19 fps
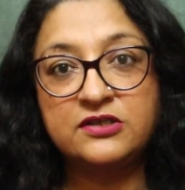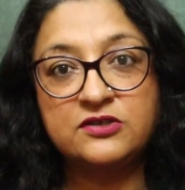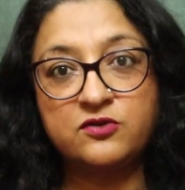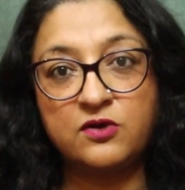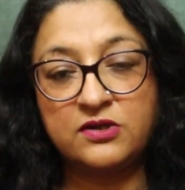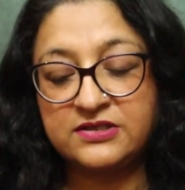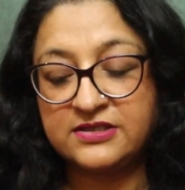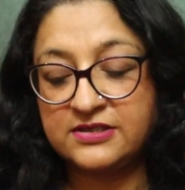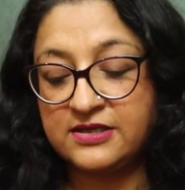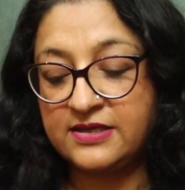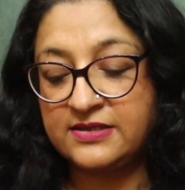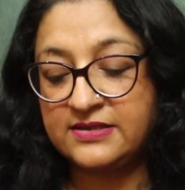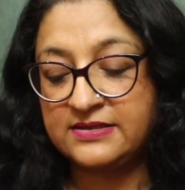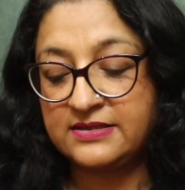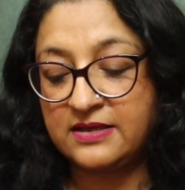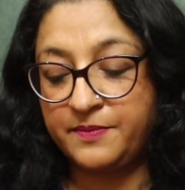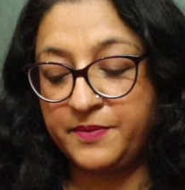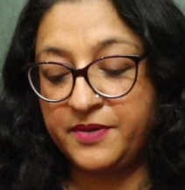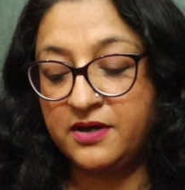solstice
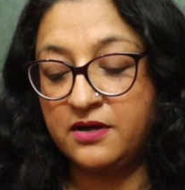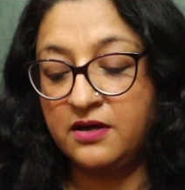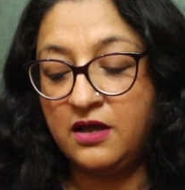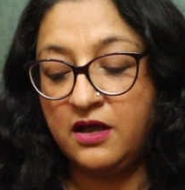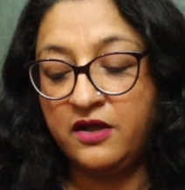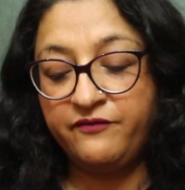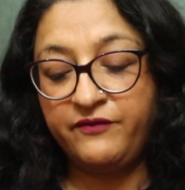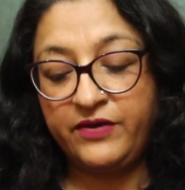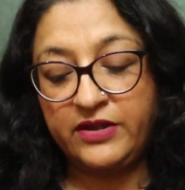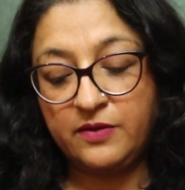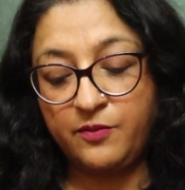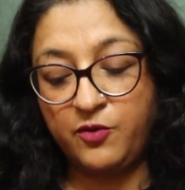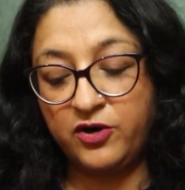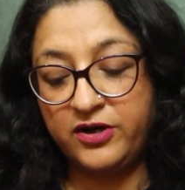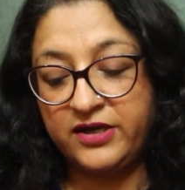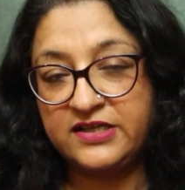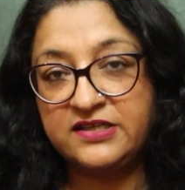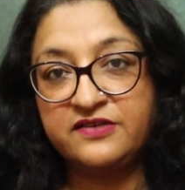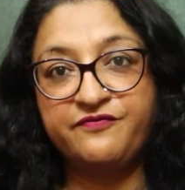supper when the
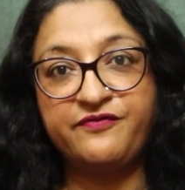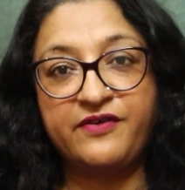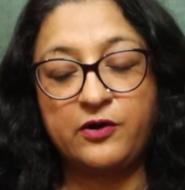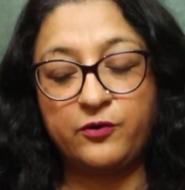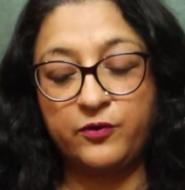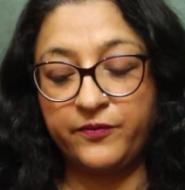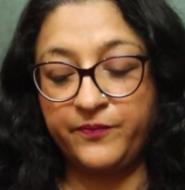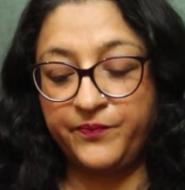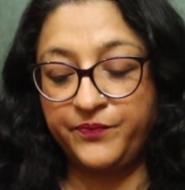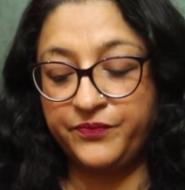body is found.